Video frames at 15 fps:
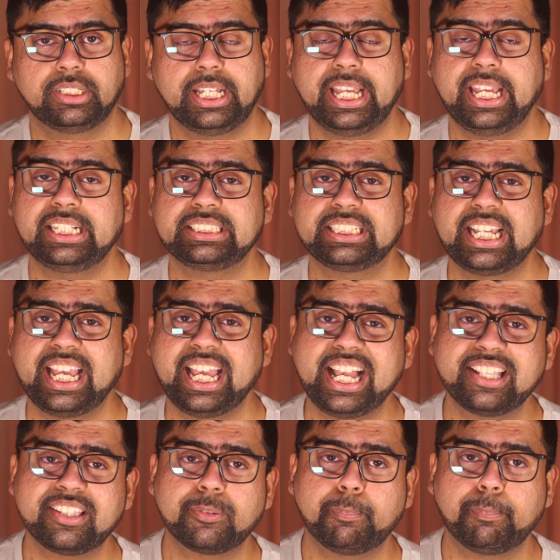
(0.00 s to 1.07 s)
And
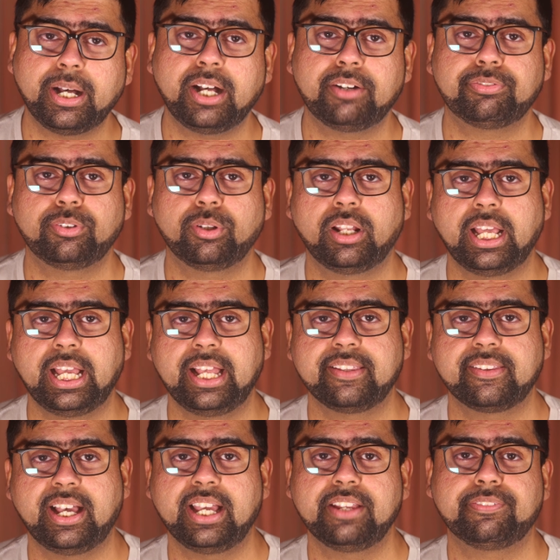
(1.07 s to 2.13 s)
as powerful
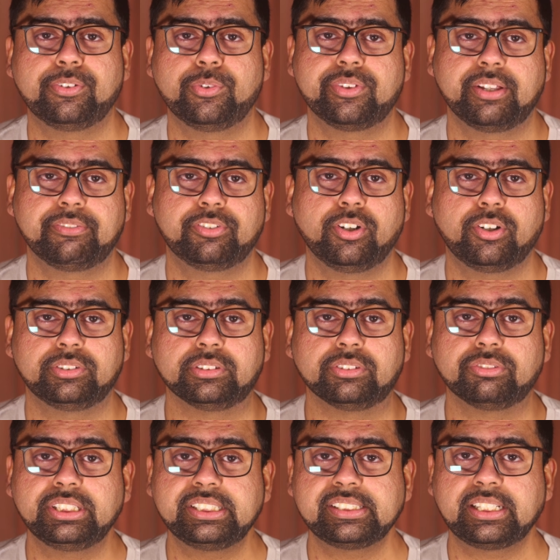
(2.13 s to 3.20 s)
as iPhones have gotten
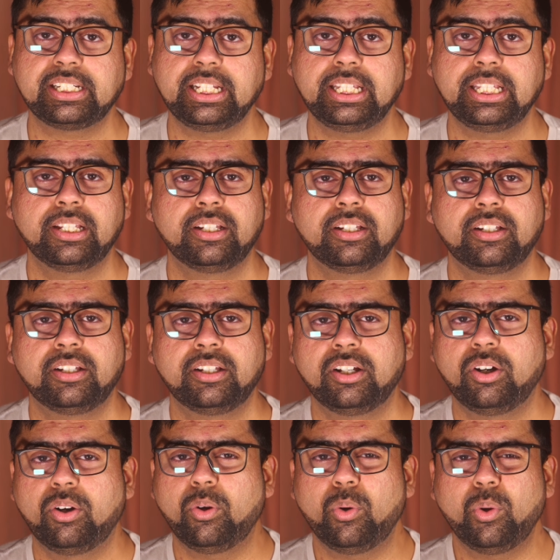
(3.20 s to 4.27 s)
recently,
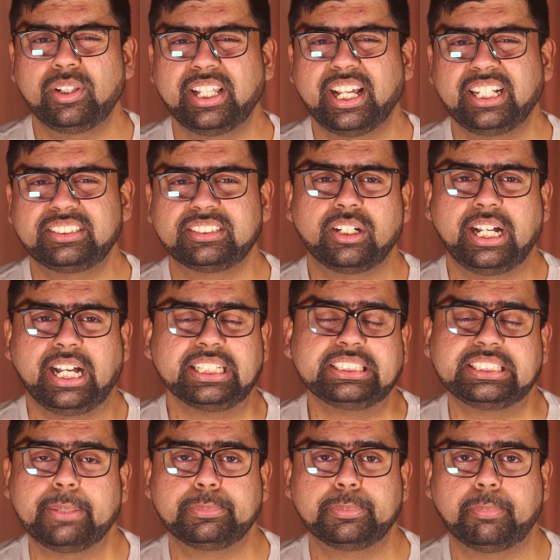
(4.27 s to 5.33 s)
all that
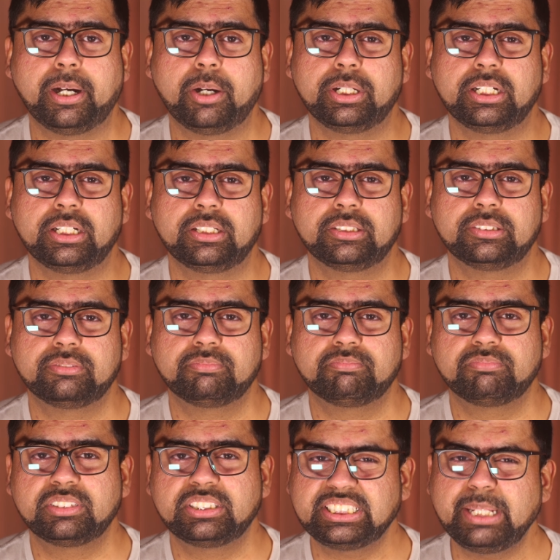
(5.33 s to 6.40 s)
untapped power
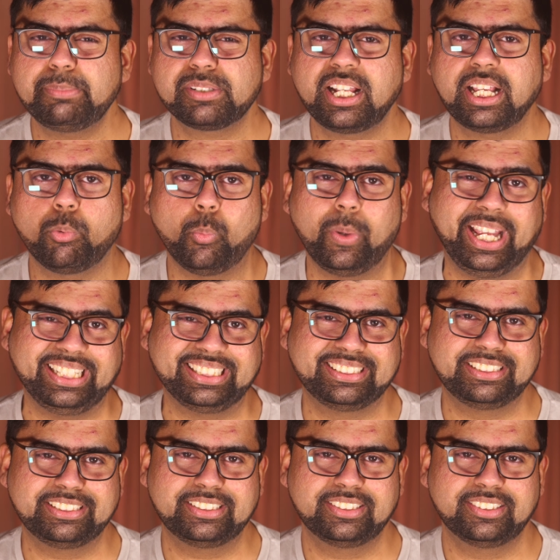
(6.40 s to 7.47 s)
seems like a
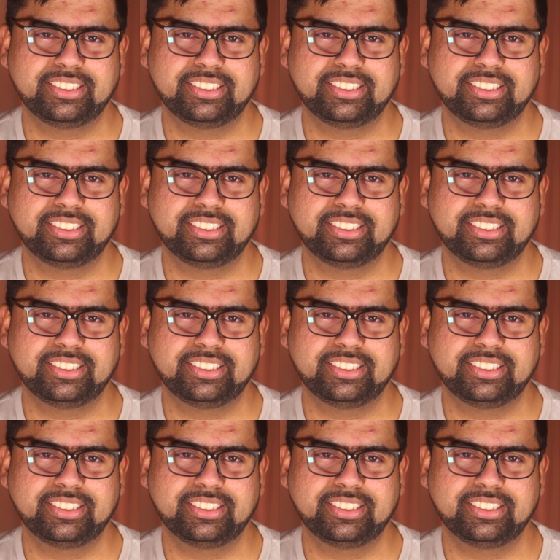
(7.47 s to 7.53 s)
waste.